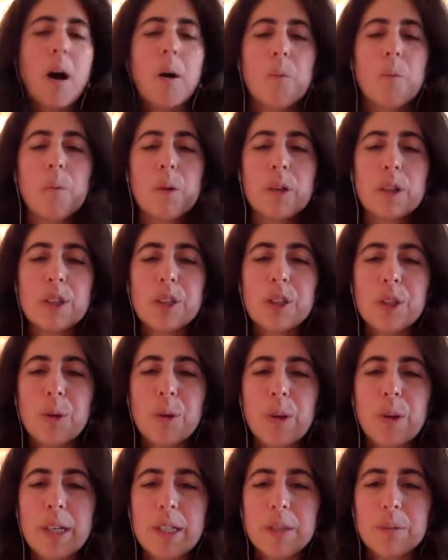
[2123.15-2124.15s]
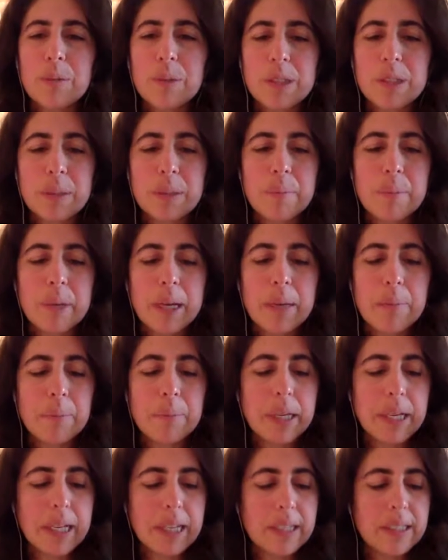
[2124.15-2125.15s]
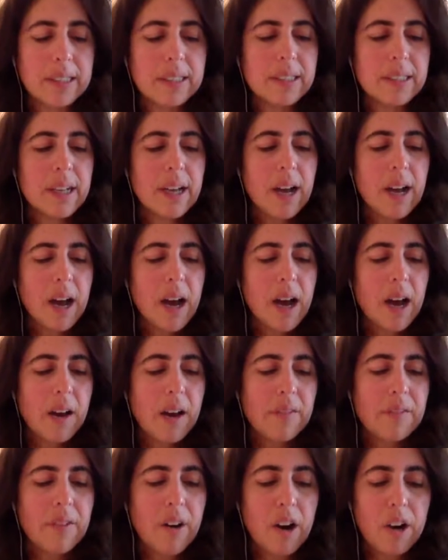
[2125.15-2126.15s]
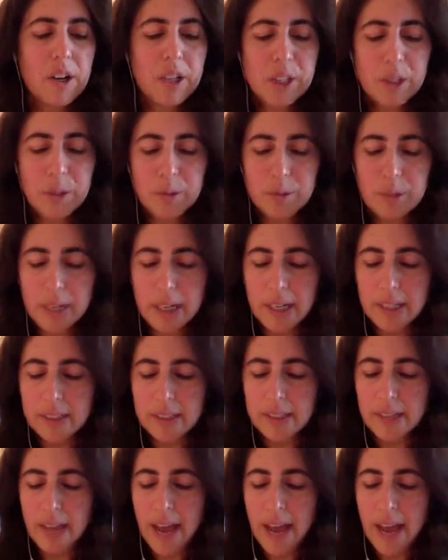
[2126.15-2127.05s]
Word choice was a big piece of our units,